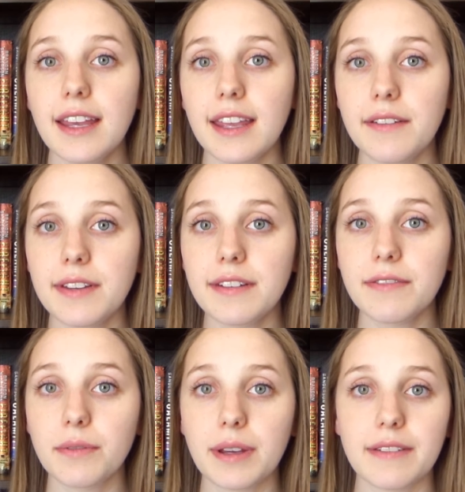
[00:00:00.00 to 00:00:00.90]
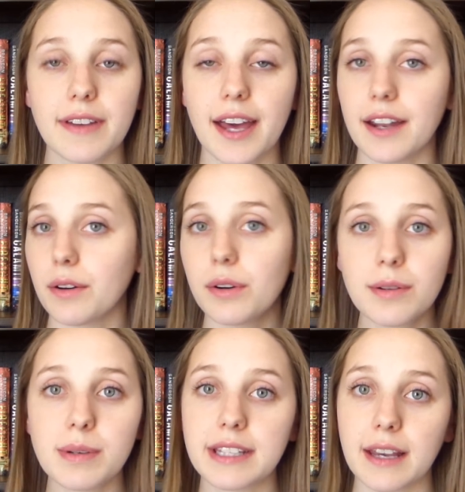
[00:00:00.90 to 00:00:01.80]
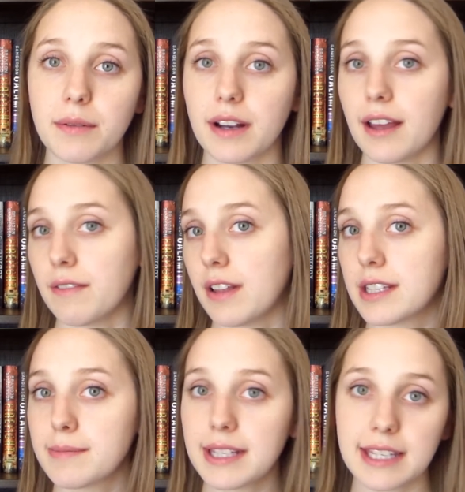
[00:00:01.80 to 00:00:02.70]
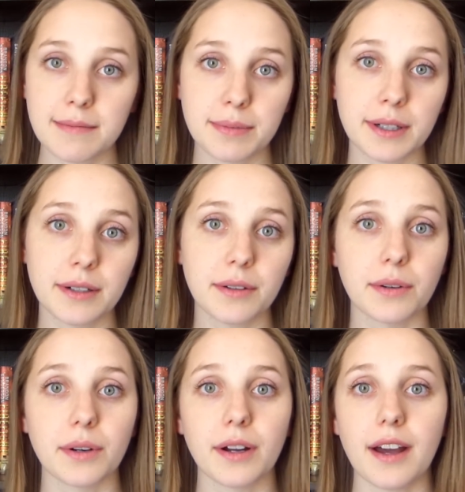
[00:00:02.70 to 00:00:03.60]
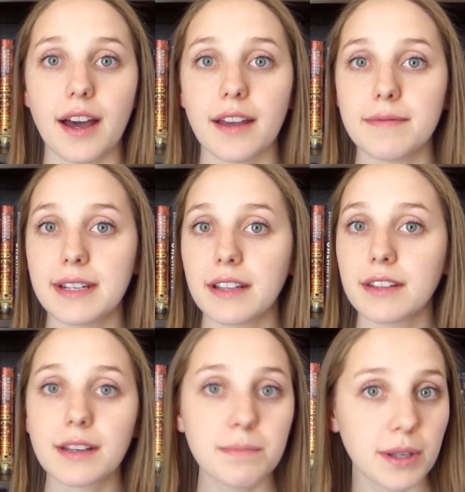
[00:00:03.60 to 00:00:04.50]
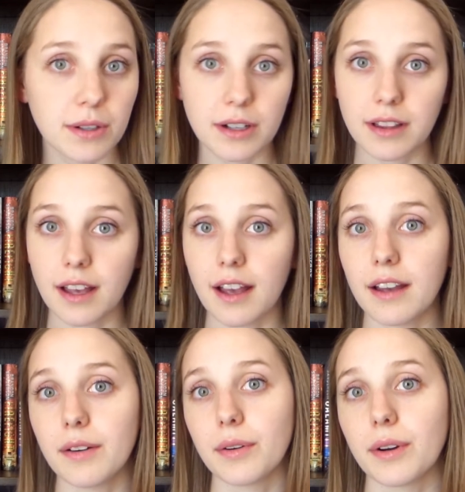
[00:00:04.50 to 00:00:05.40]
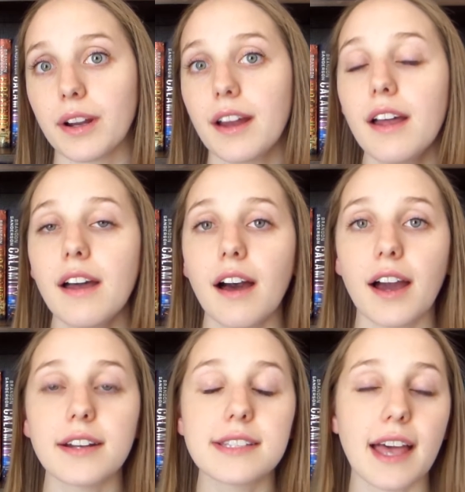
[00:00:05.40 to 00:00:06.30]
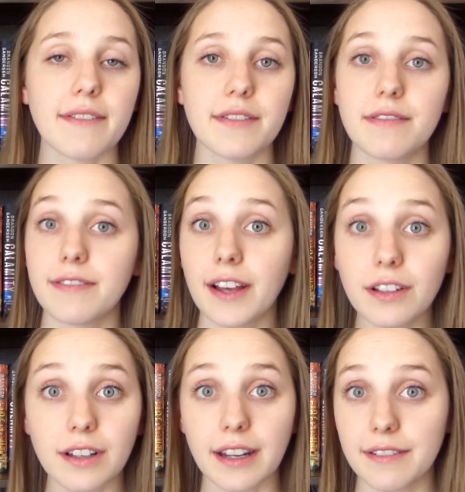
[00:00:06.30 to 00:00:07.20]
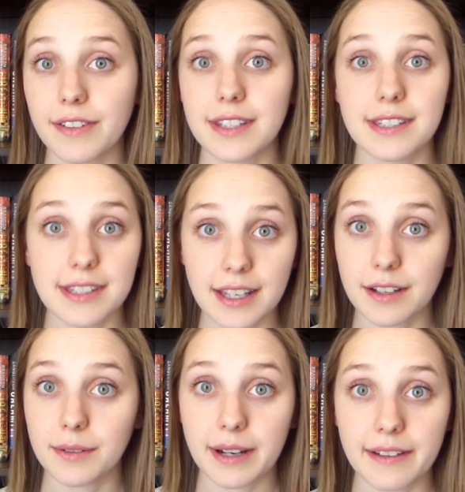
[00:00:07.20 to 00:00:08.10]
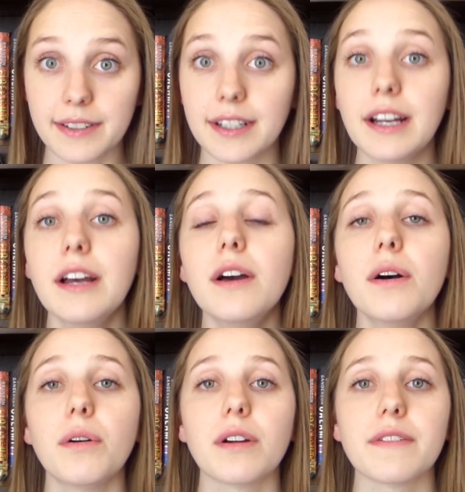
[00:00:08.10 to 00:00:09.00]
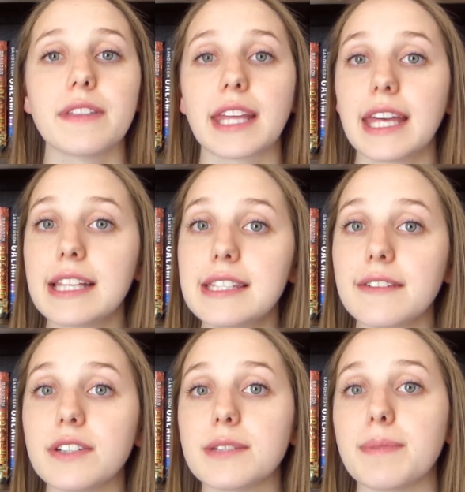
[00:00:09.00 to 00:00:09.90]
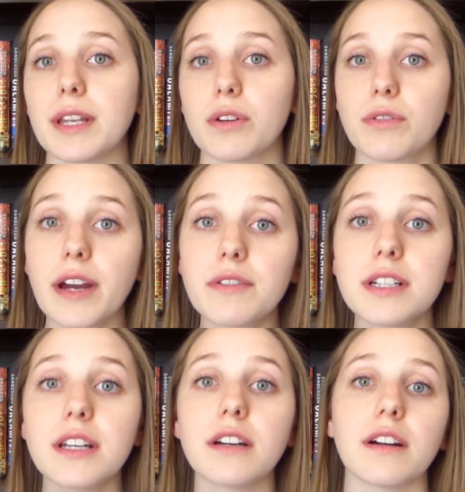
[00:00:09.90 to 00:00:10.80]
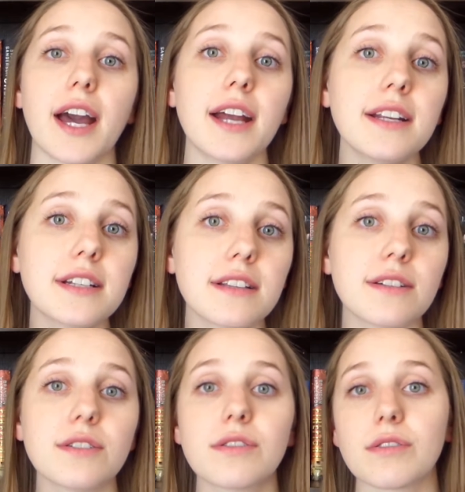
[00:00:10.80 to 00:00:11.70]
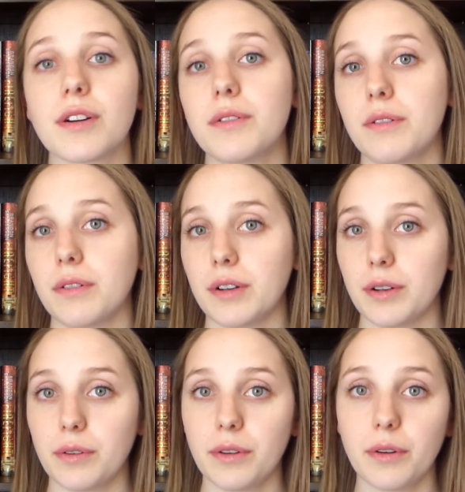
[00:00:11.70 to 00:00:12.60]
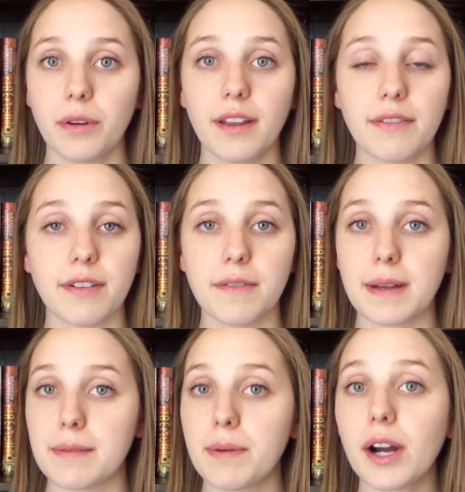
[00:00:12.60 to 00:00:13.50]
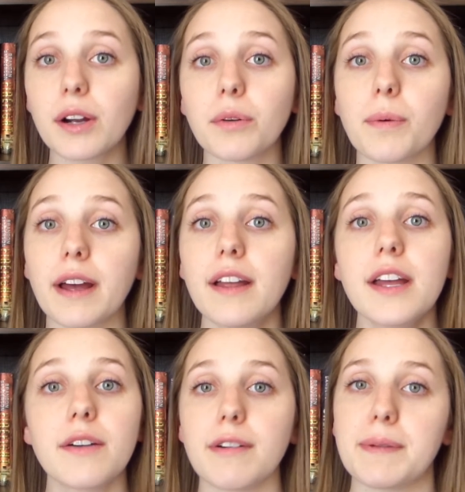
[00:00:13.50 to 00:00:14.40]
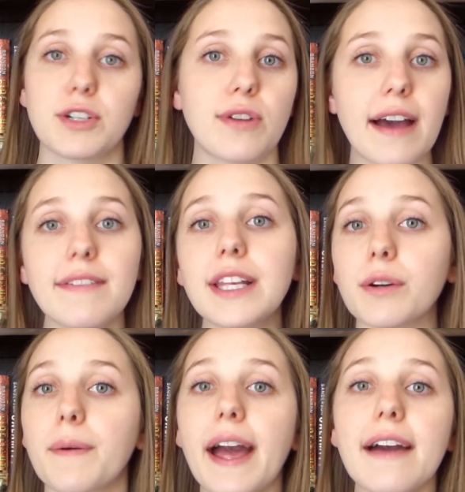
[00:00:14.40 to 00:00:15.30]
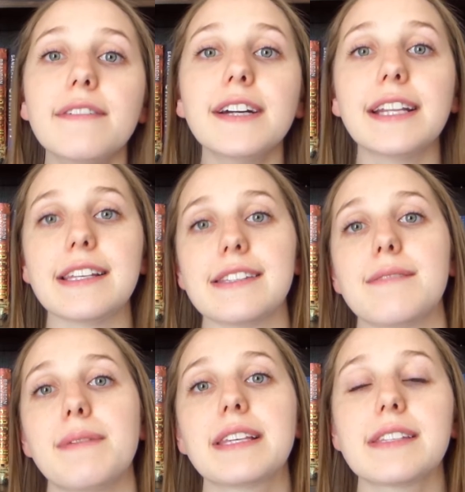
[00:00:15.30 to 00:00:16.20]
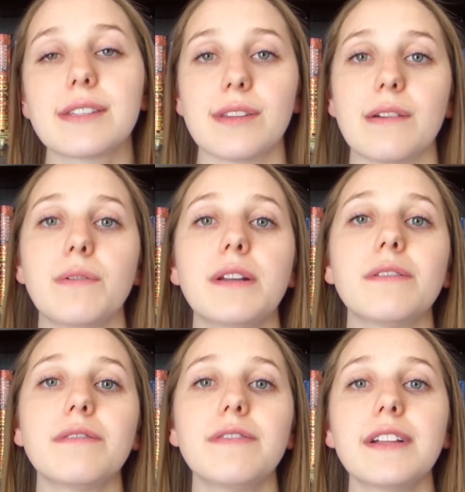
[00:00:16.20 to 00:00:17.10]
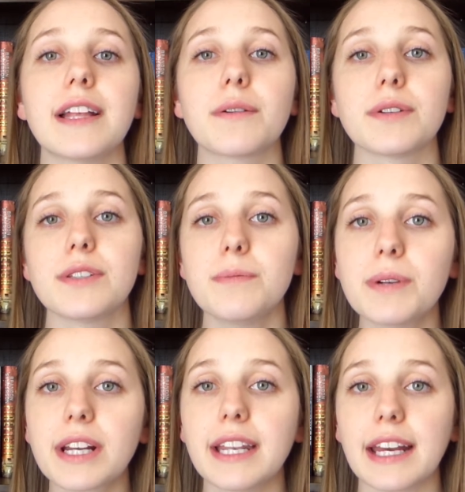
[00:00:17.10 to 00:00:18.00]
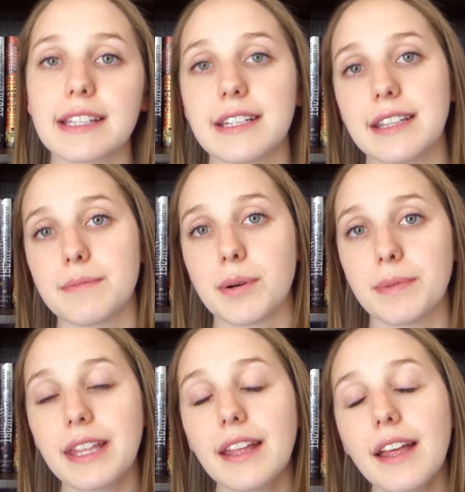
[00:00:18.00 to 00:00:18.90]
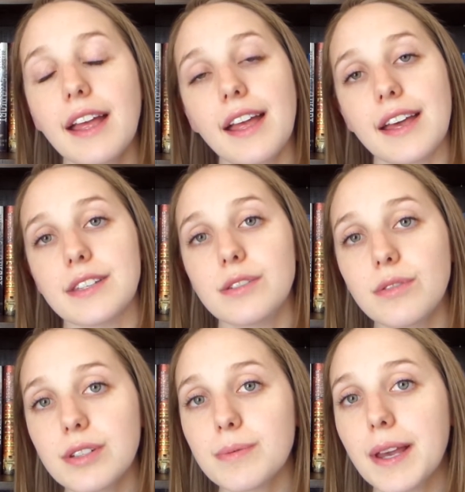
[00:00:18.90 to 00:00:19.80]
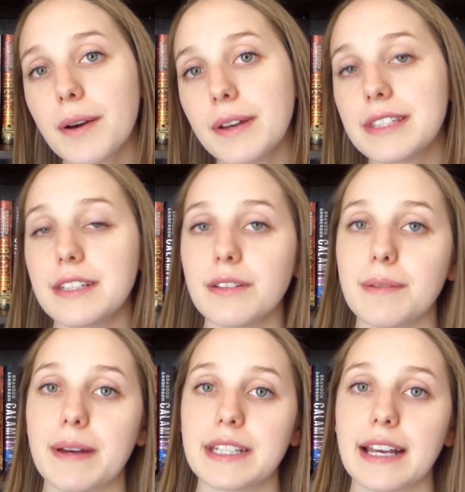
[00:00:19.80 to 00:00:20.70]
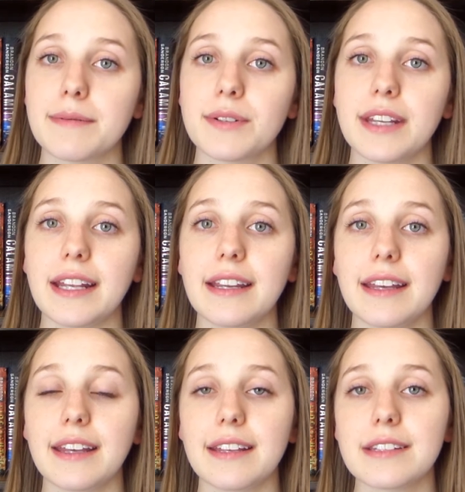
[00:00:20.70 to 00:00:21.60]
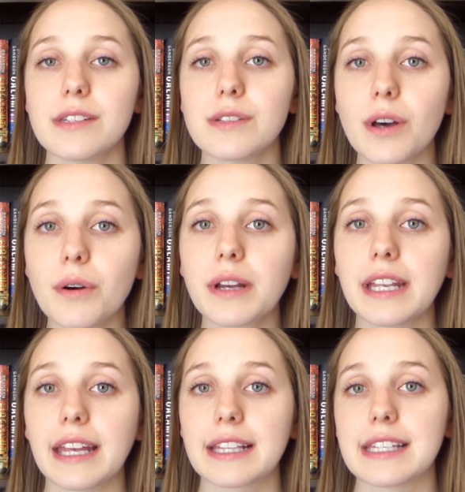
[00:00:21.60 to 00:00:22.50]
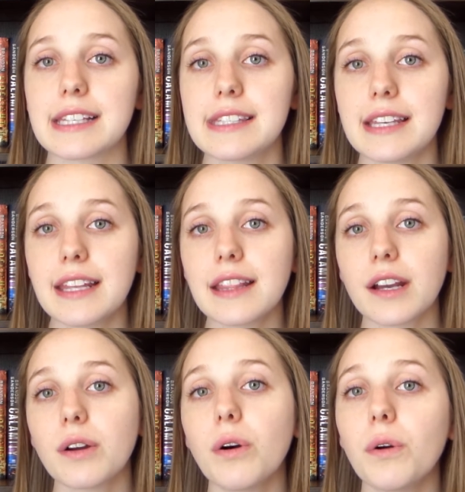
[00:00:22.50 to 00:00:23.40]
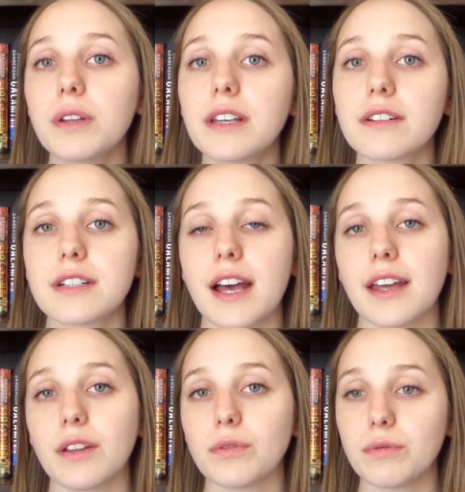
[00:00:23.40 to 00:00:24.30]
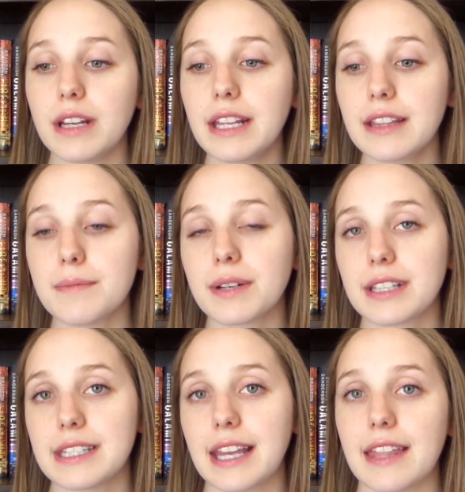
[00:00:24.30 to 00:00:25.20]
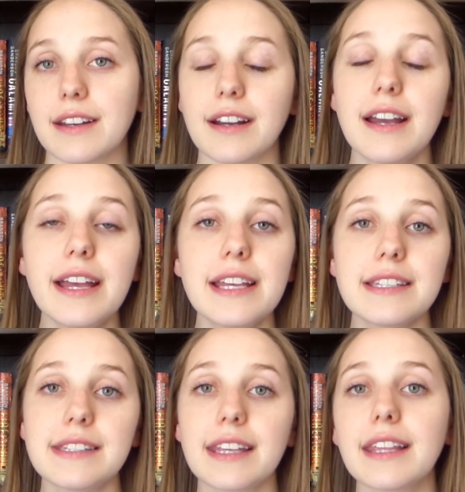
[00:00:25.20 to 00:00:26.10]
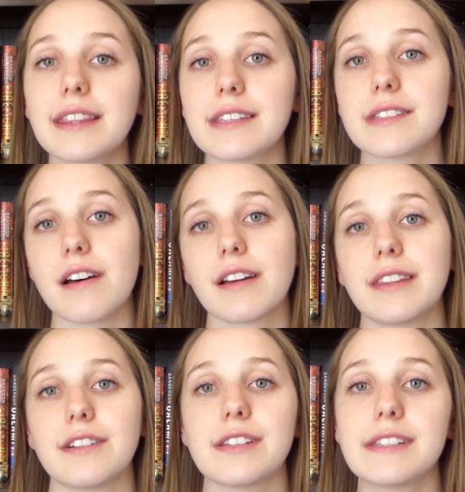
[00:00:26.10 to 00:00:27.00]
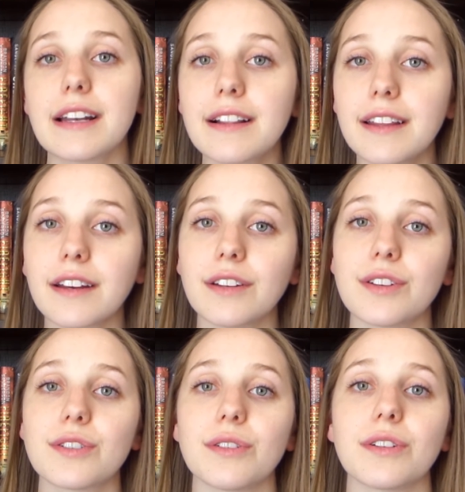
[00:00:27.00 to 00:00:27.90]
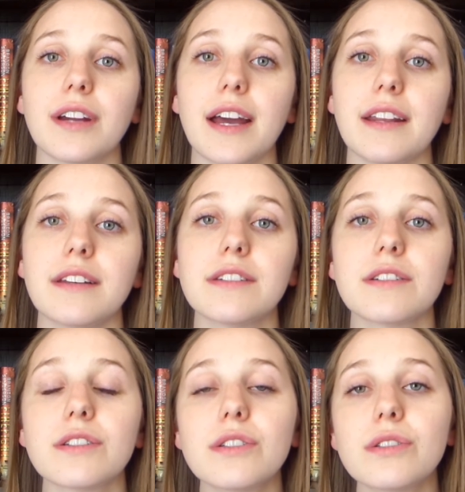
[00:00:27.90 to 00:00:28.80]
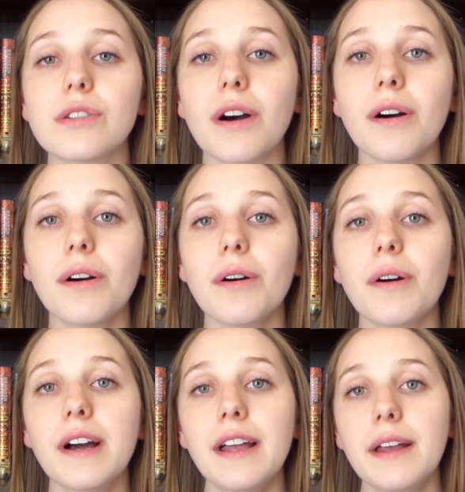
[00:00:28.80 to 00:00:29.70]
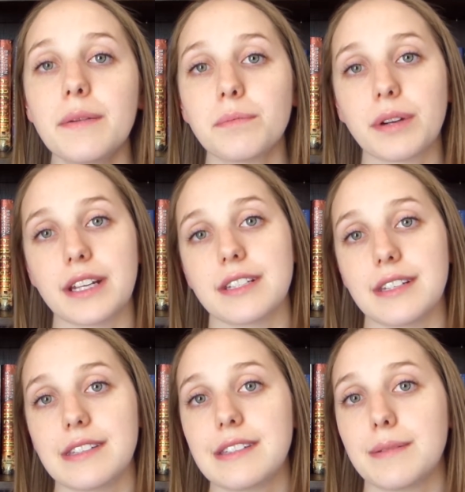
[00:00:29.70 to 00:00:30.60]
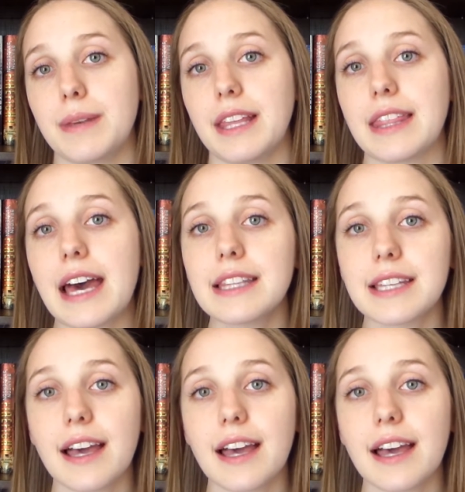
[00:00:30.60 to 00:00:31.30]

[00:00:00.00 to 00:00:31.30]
Even if we've had a horrible day where I've lost my temper, or I've been on the computer a lot, or I just haven't felt good, I felt sick or whatever, or if the kids have just been grouchy or at each other's throat, or if we've been apart, or what we've been traveling, or whatever it is that makes it so that we don't feel like we're super connected at the moment, as soon as we go in to do the bedtime routine, it is so connecting. Sitting there, holding your child, reading the book together, singing the song, and they're snuggling on your shoulder, and it is just so precious to me. That